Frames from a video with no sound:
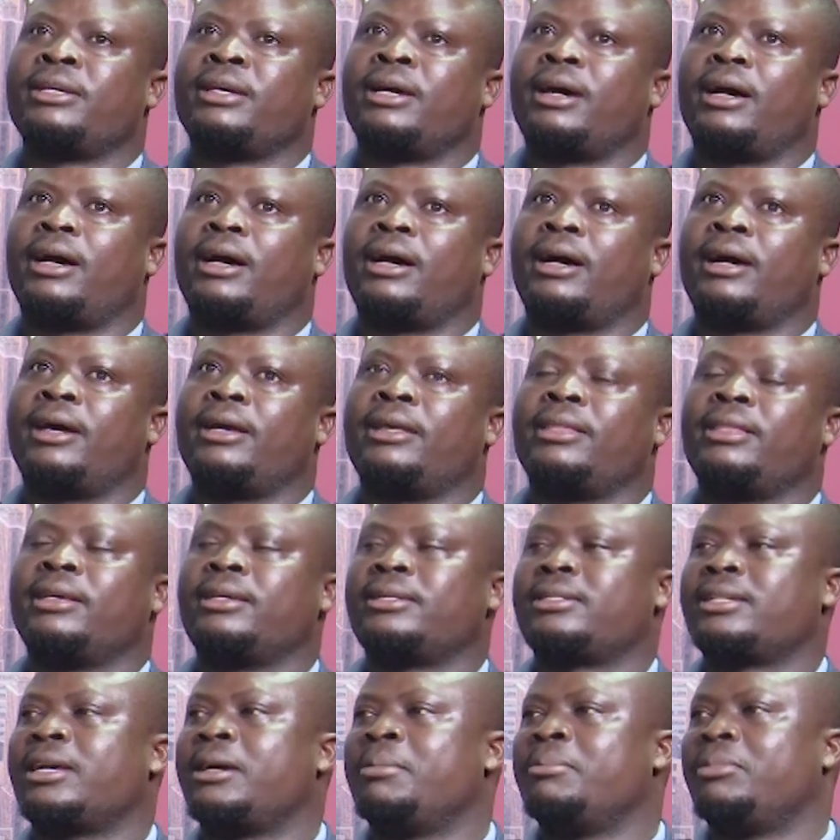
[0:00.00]
uh, either
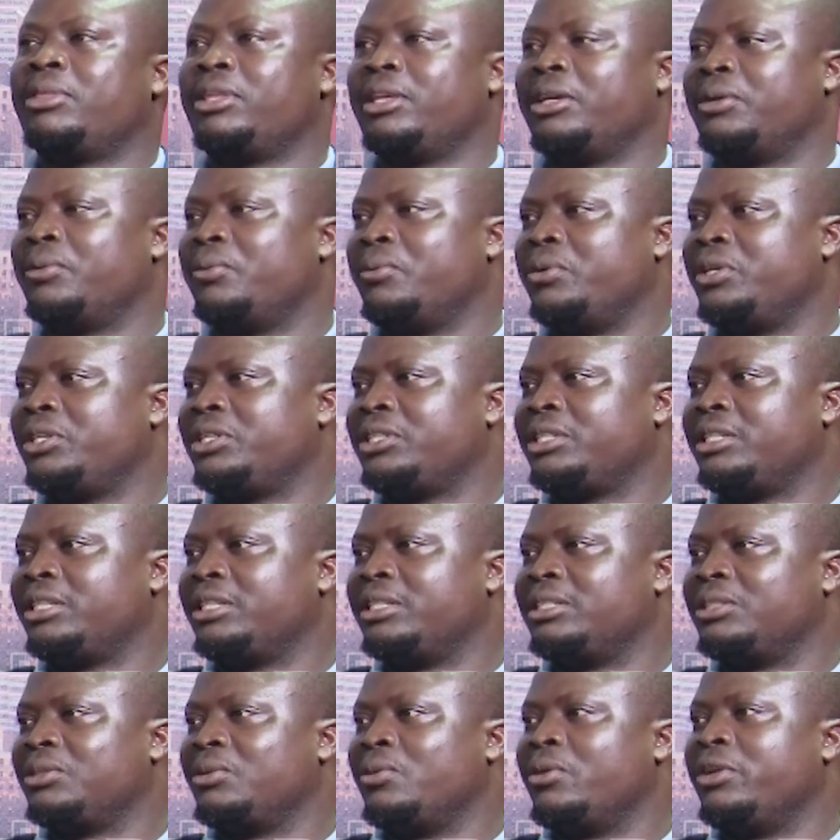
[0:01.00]
something which
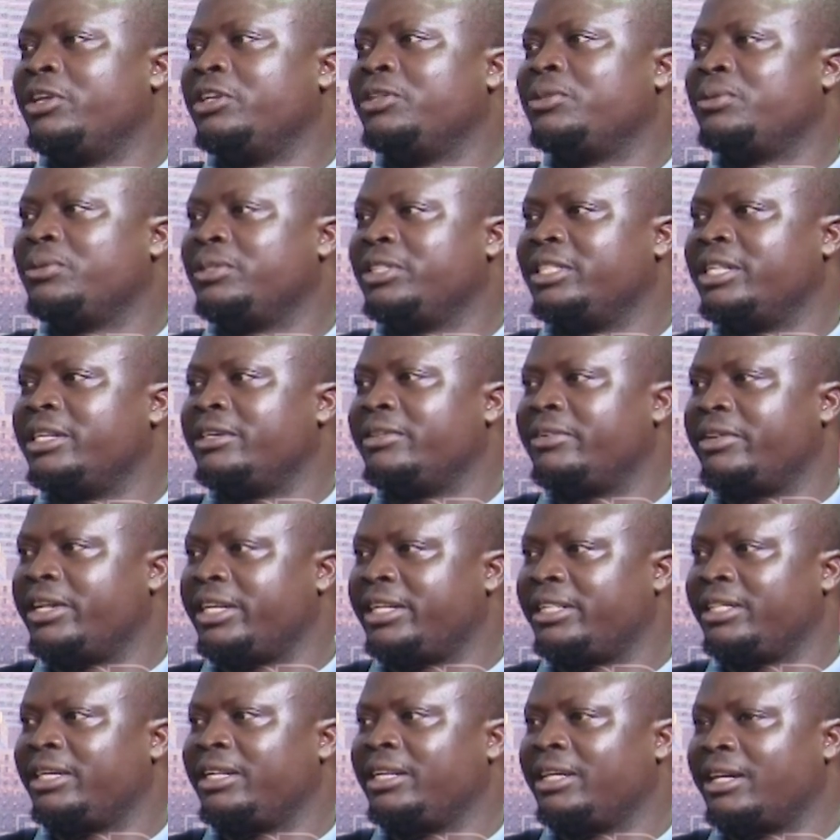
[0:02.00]
is going to
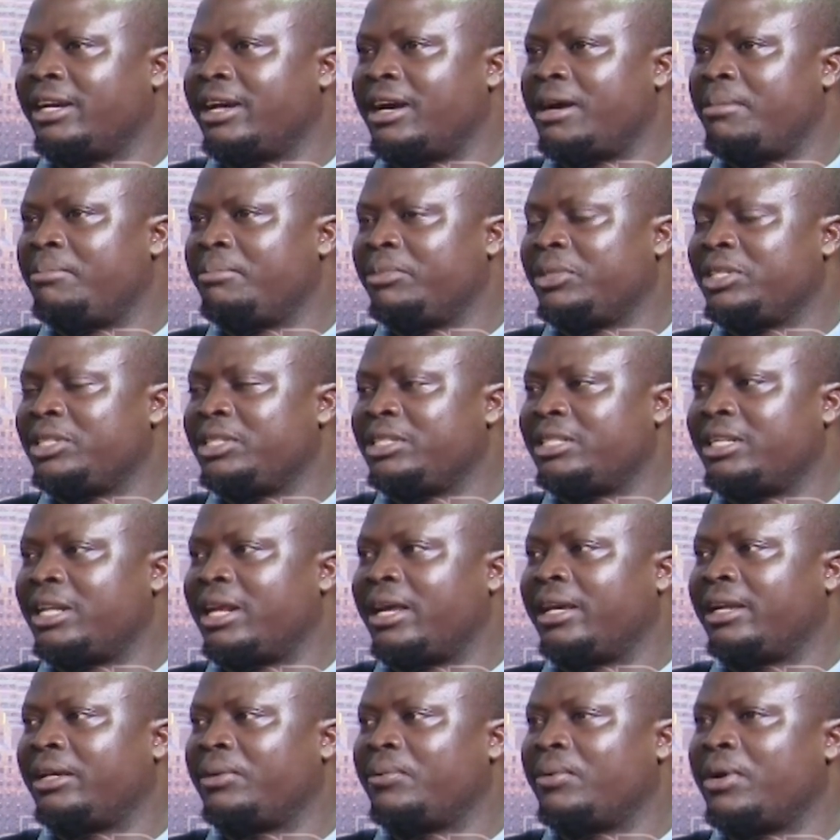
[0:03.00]
generate income. It's
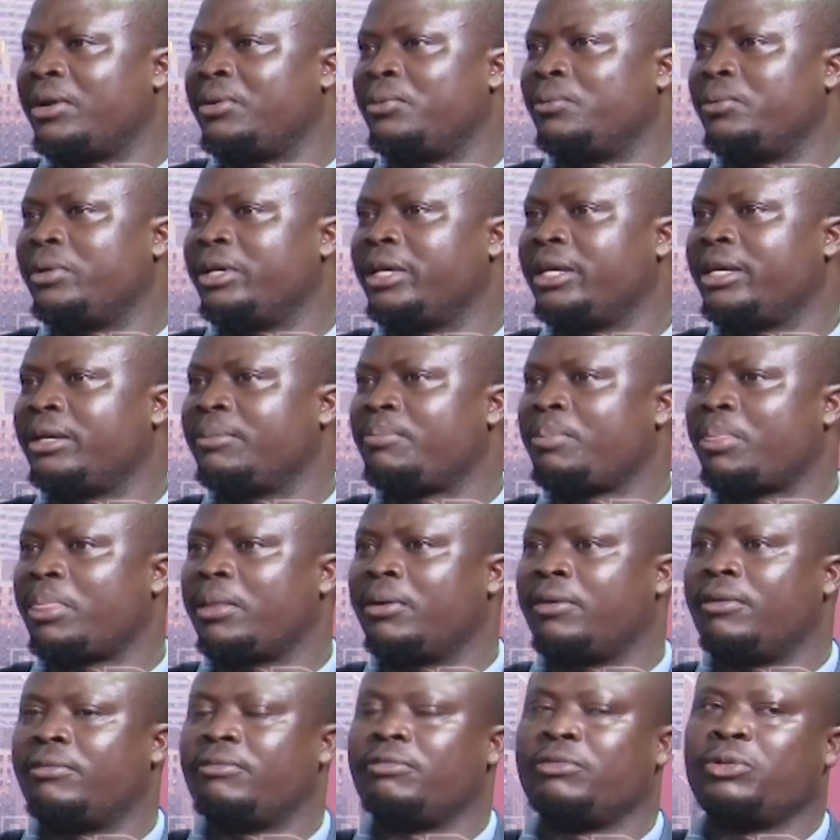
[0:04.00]
like one way
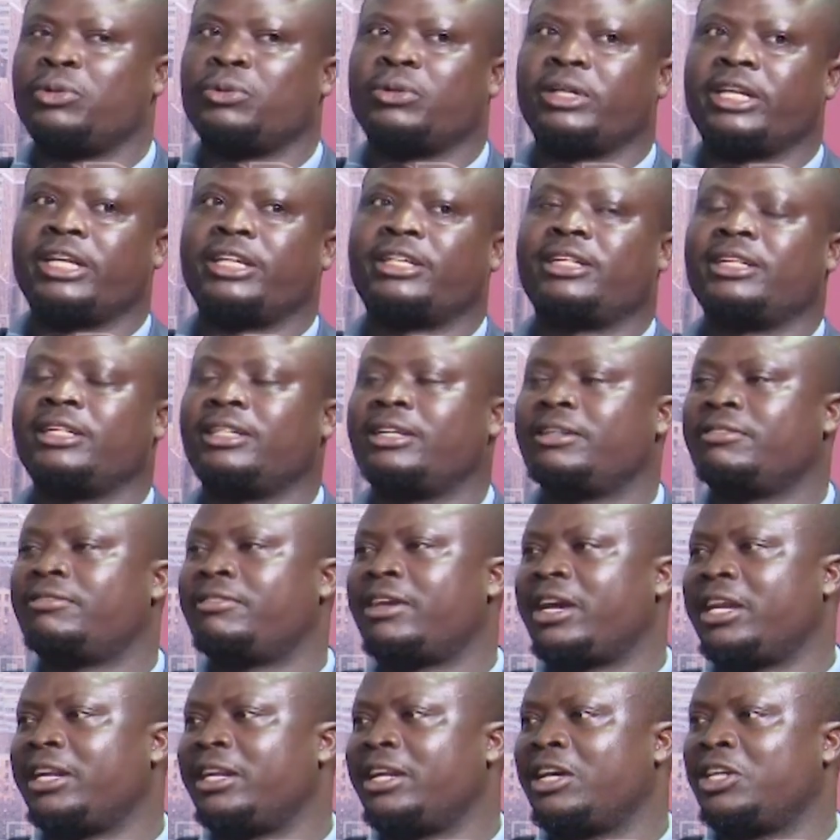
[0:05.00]
of you getting the
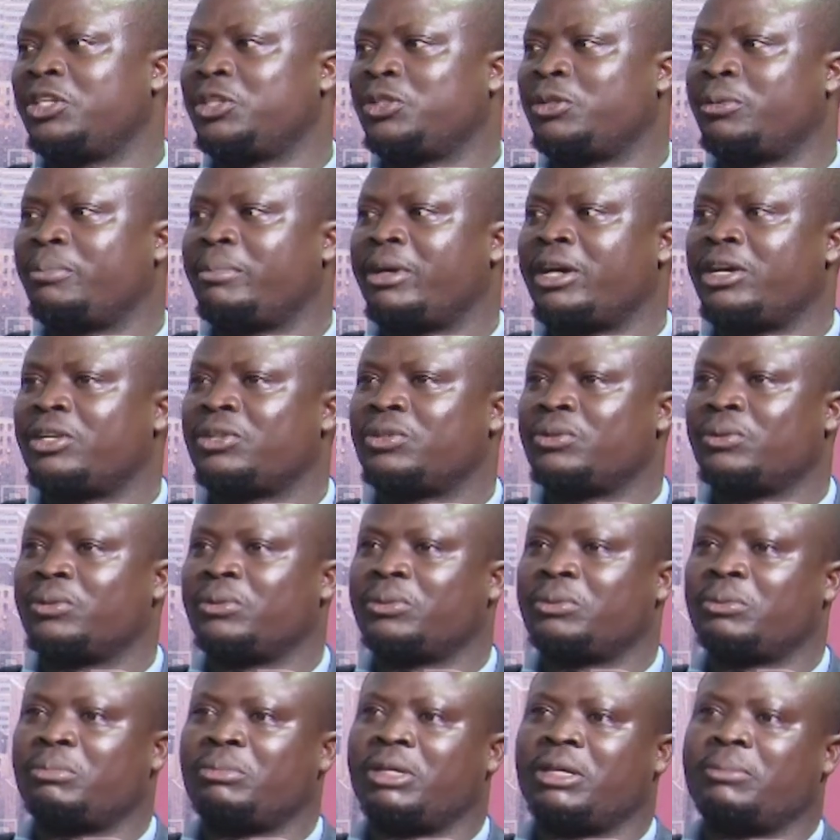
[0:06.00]
financial muscle
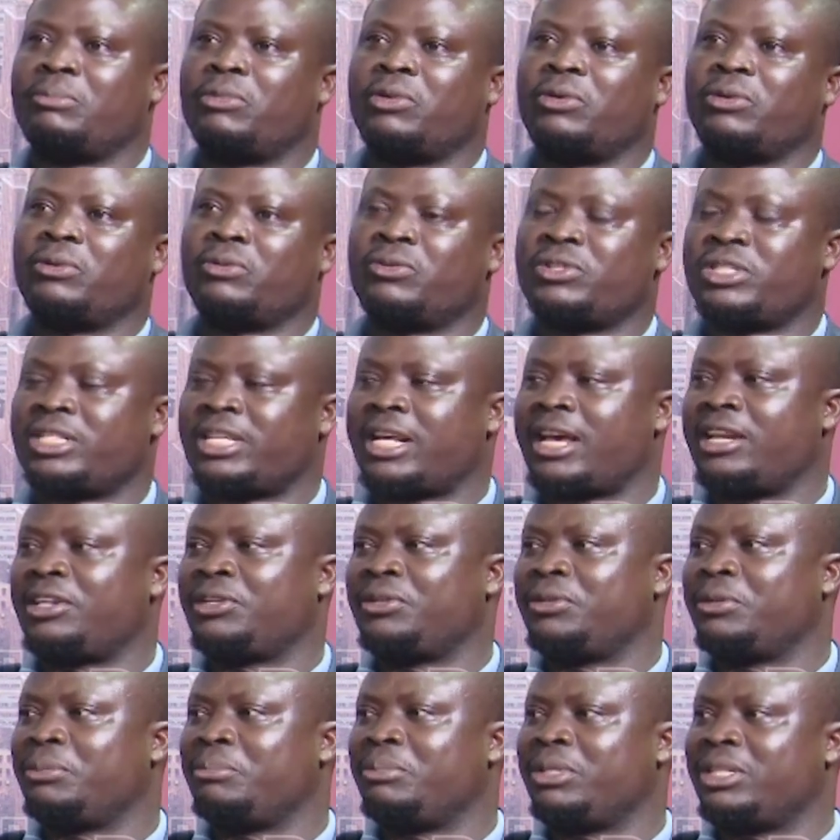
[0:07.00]
to be able to
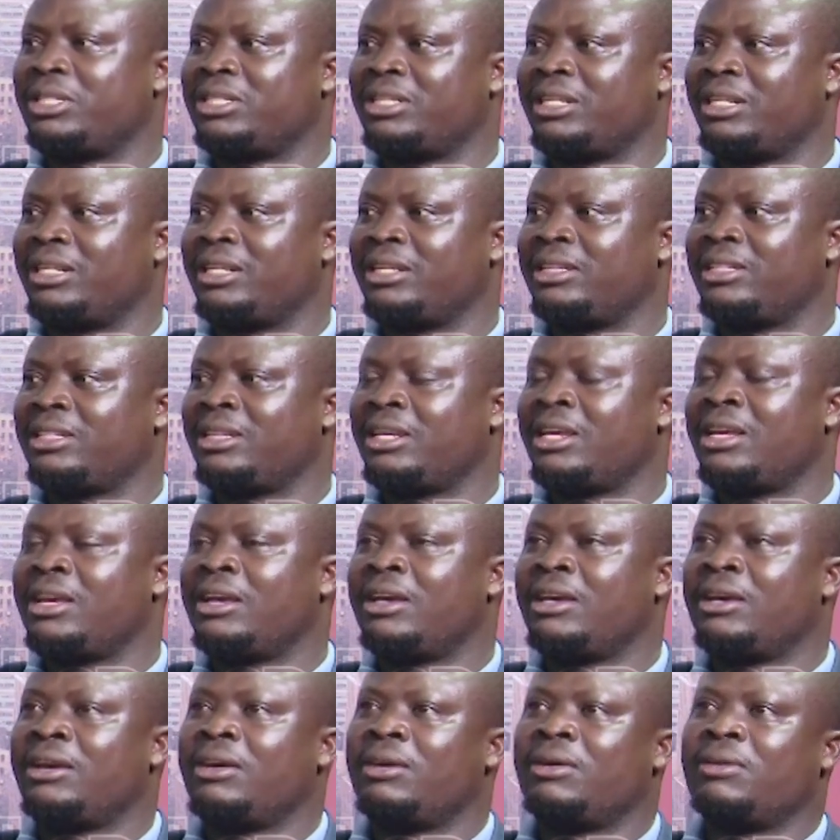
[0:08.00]
start your business.
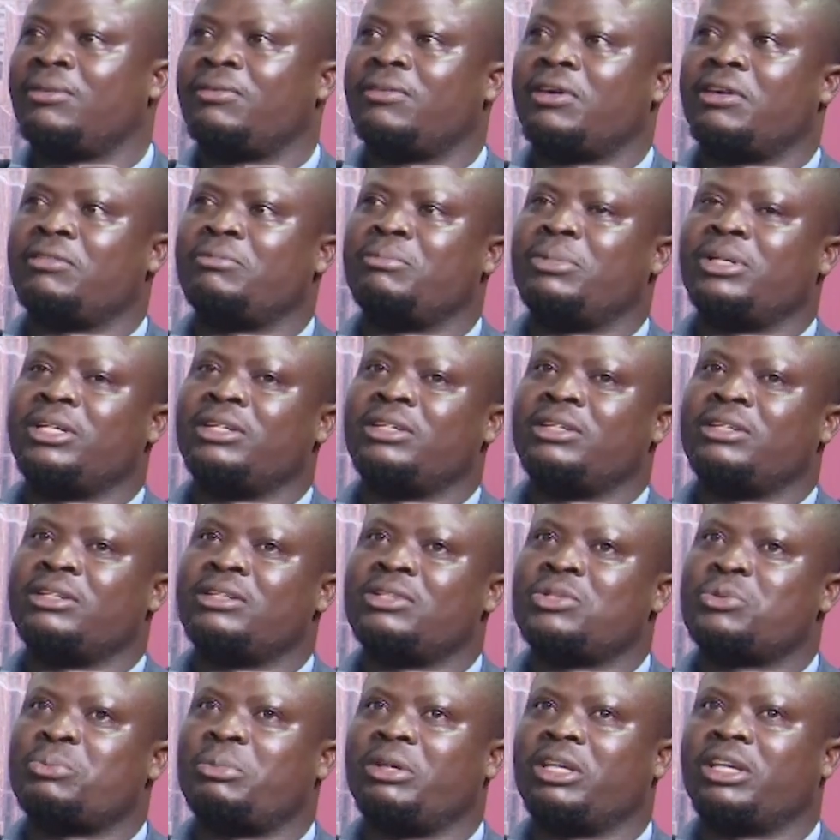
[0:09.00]
We have been
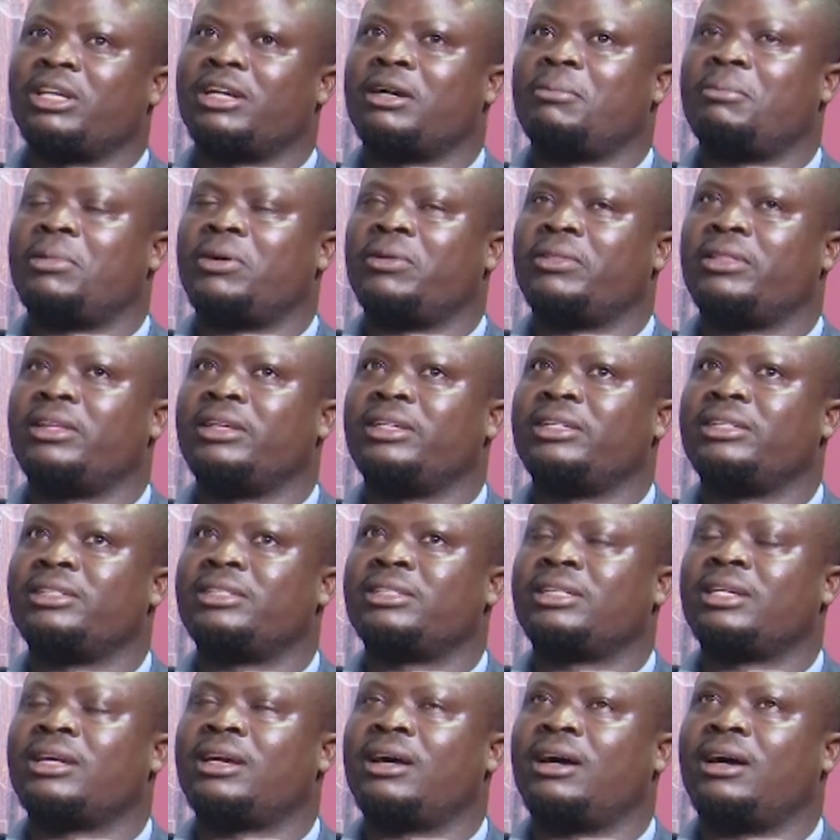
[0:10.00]
speaking about
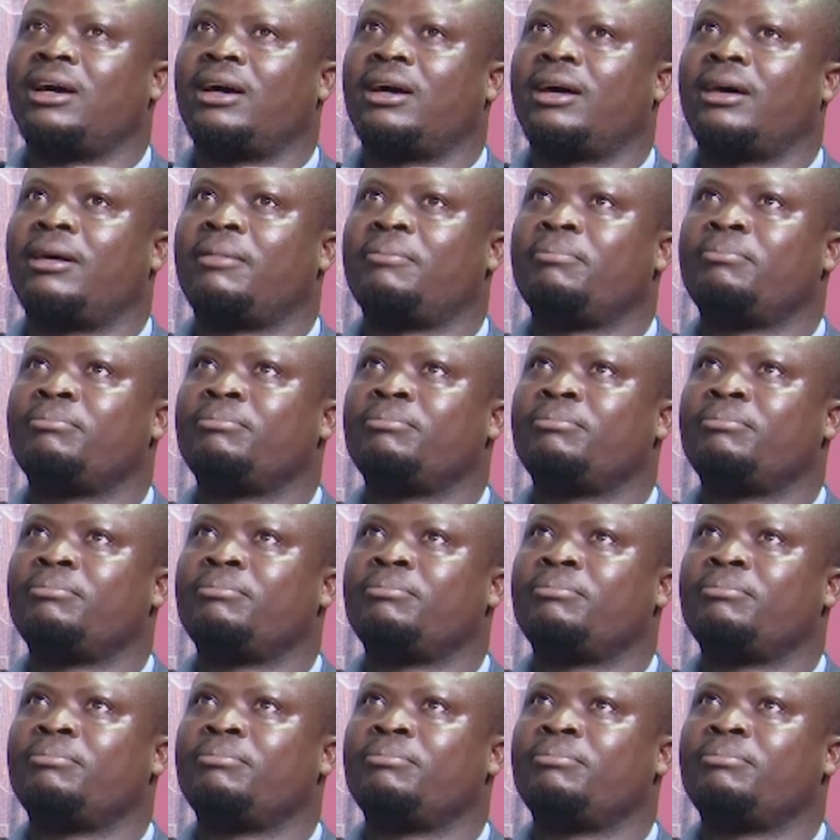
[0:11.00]
this. Uh,